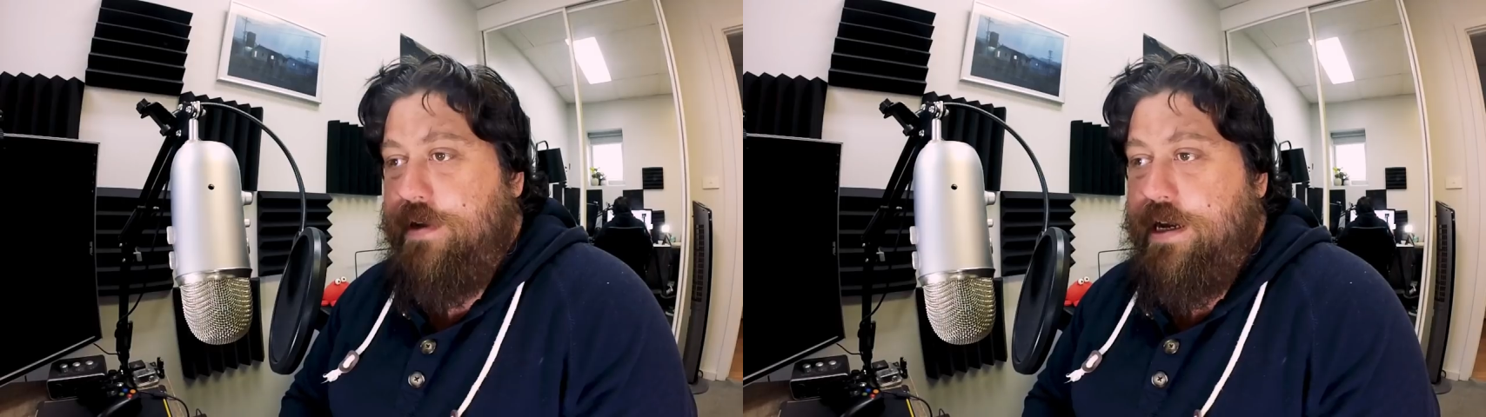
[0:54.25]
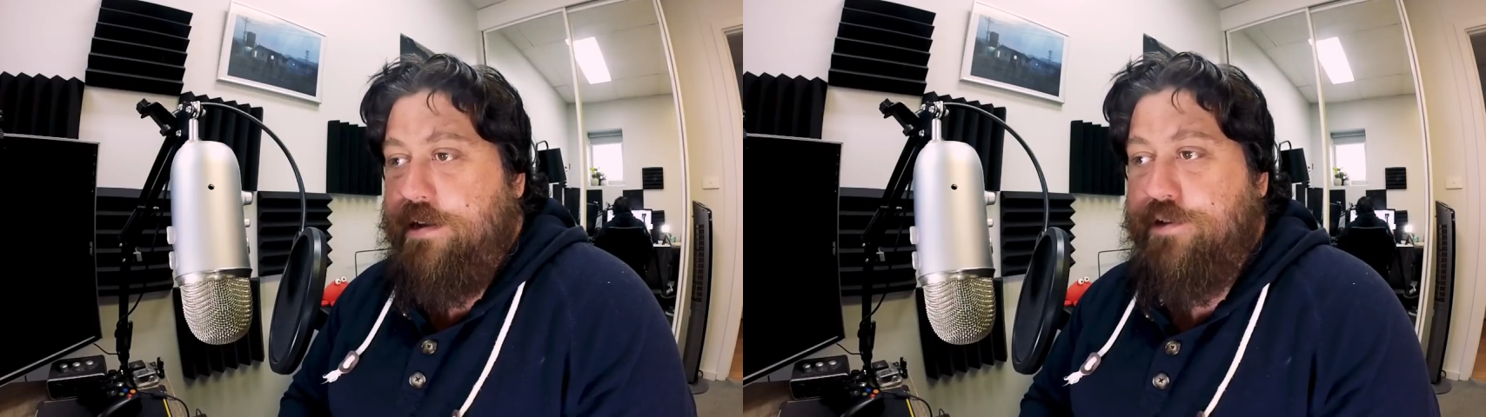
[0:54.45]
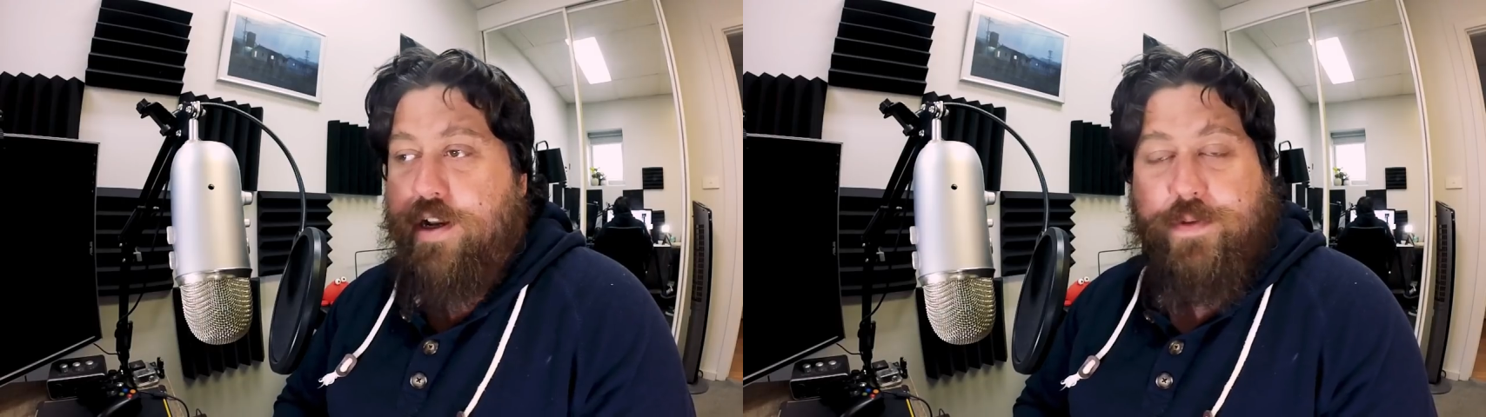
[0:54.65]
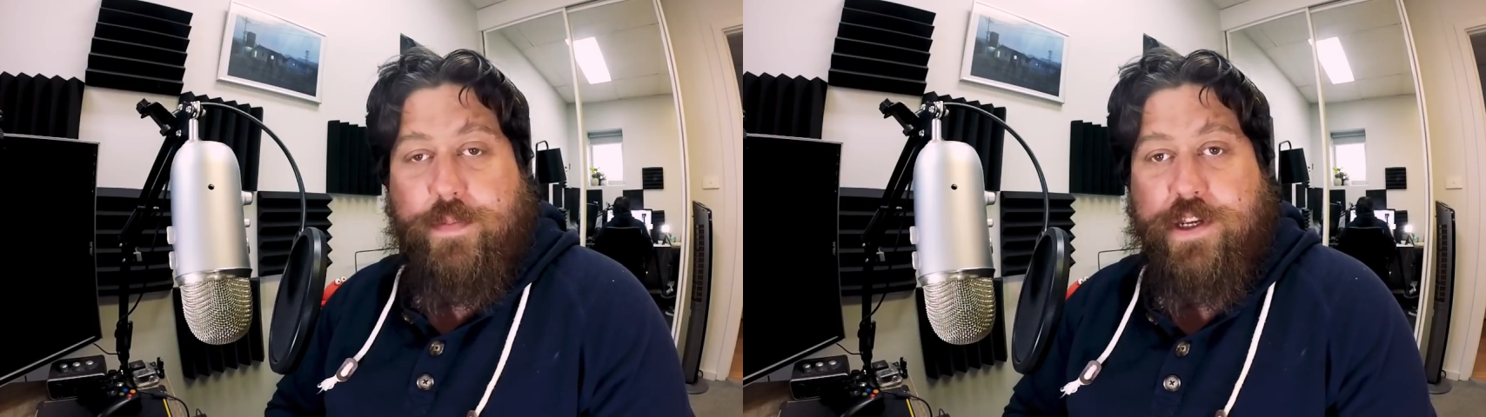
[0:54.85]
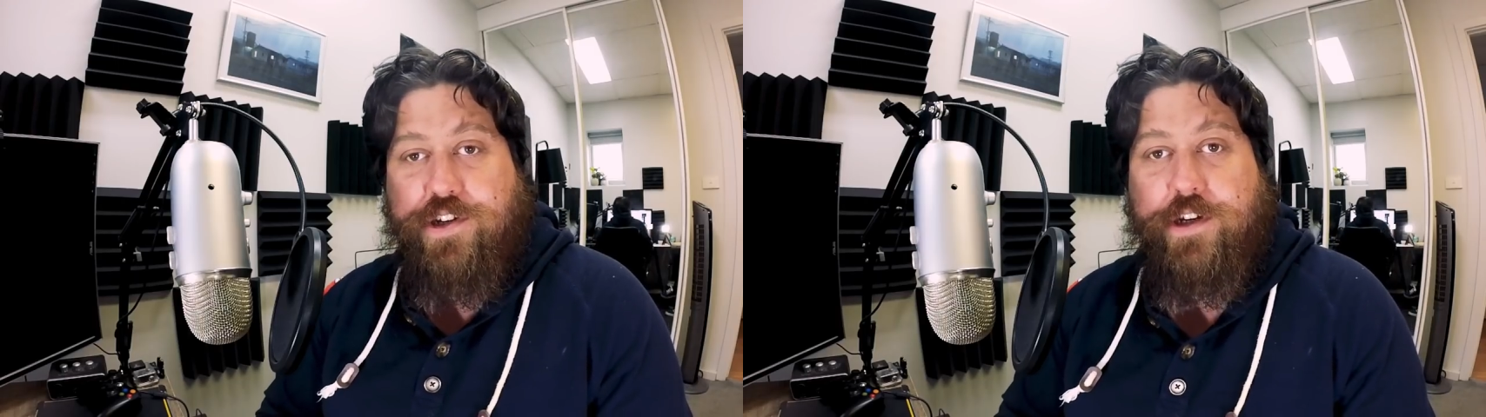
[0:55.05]
And got up to
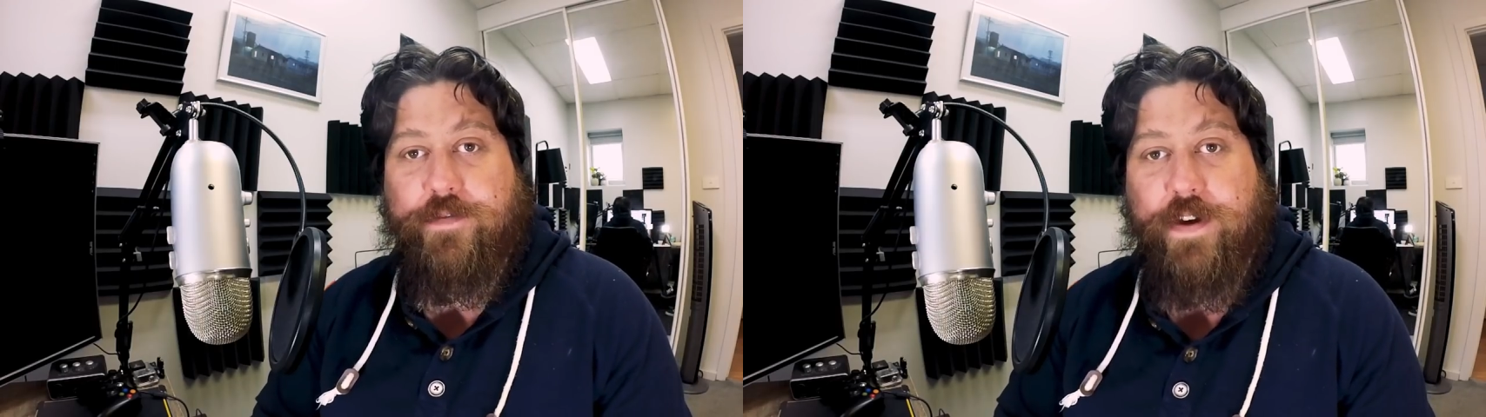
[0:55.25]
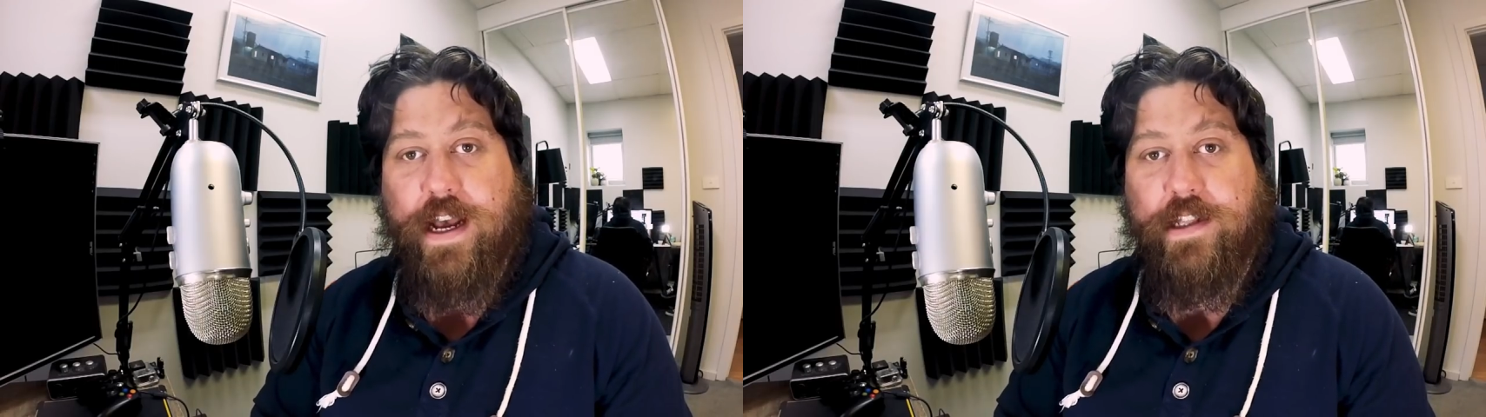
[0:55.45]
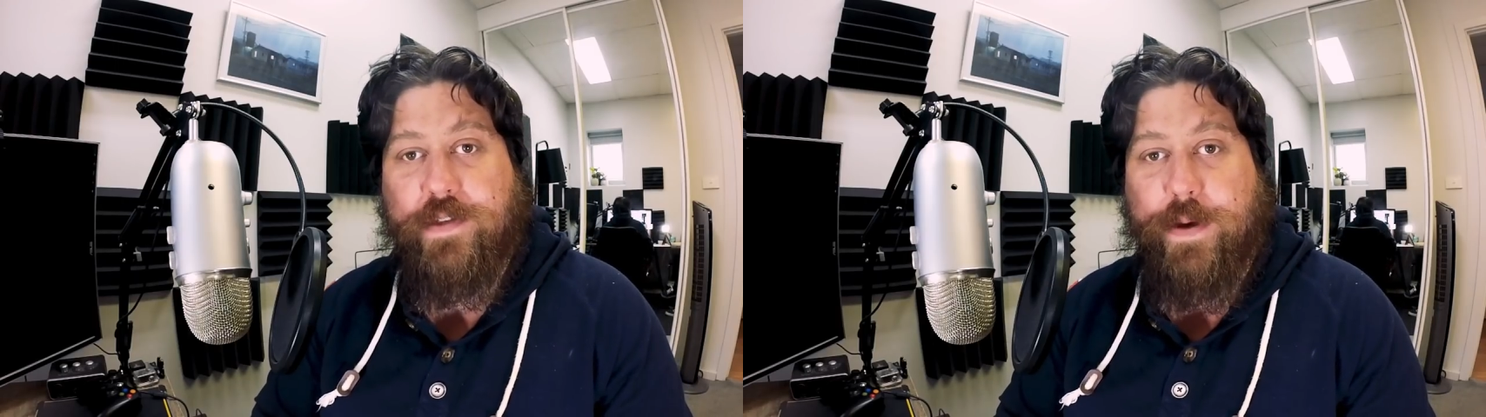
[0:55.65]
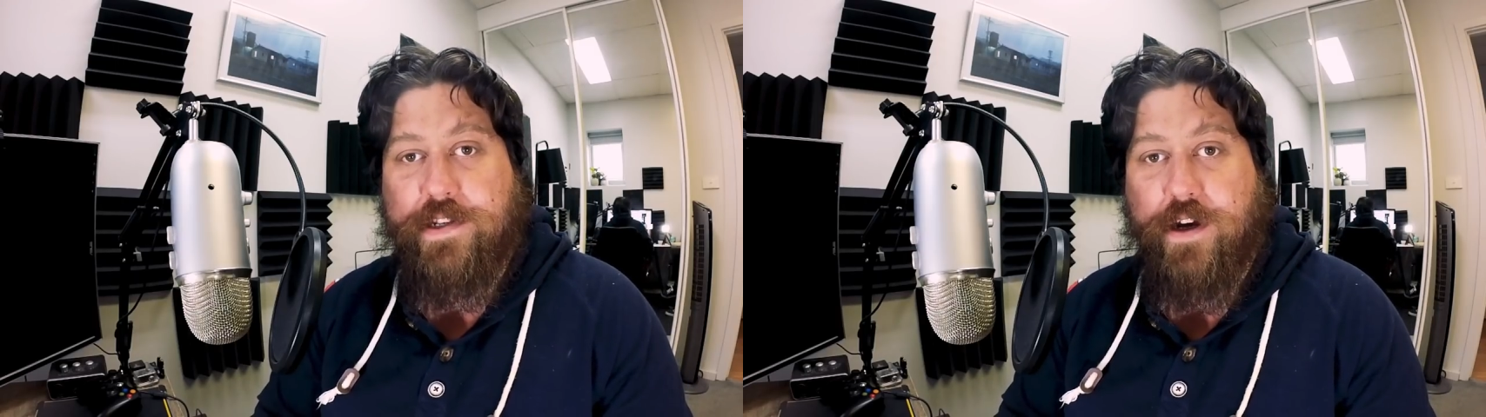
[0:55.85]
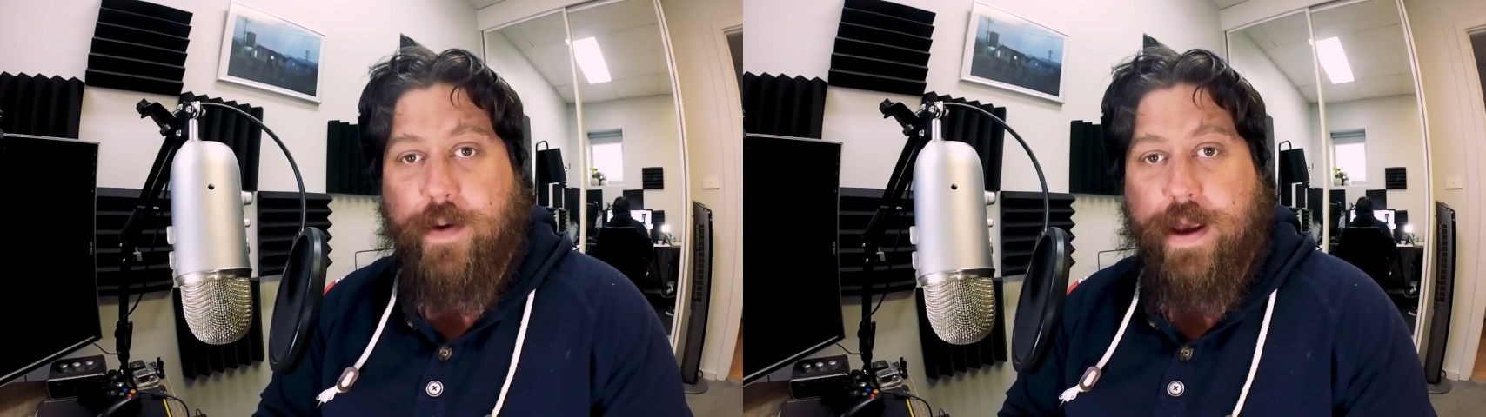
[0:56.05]
mischief and spent time